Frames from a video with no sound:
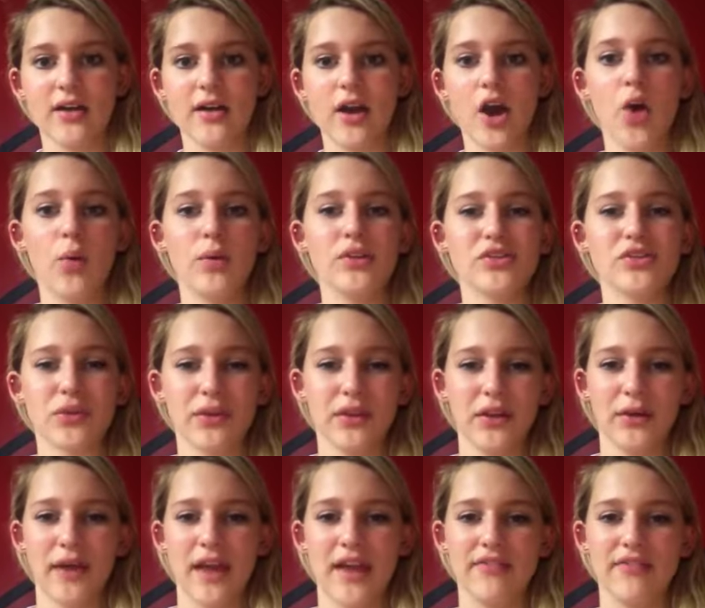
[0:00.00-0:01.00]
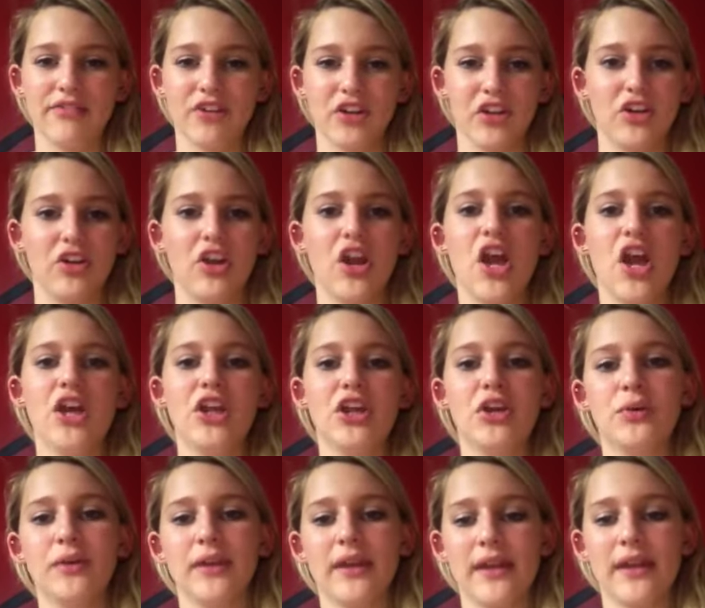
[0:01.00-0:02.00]
oh, it's totally okay for
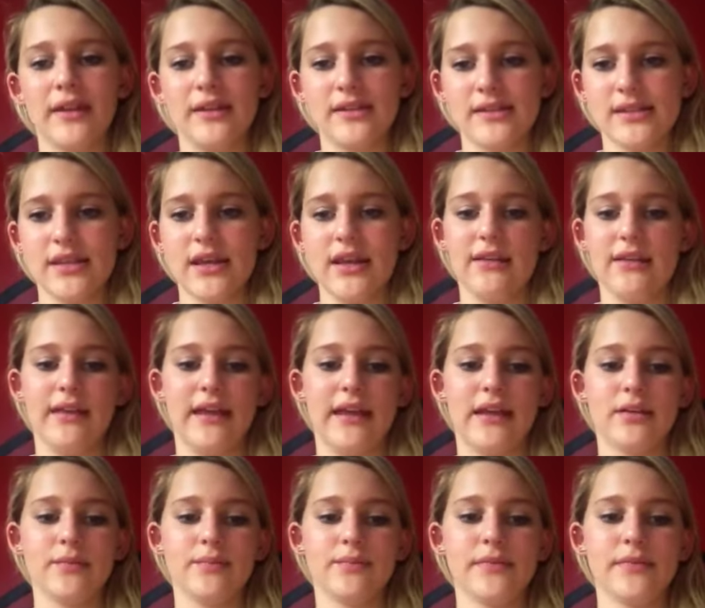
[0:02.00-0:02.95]
you to kiss, like,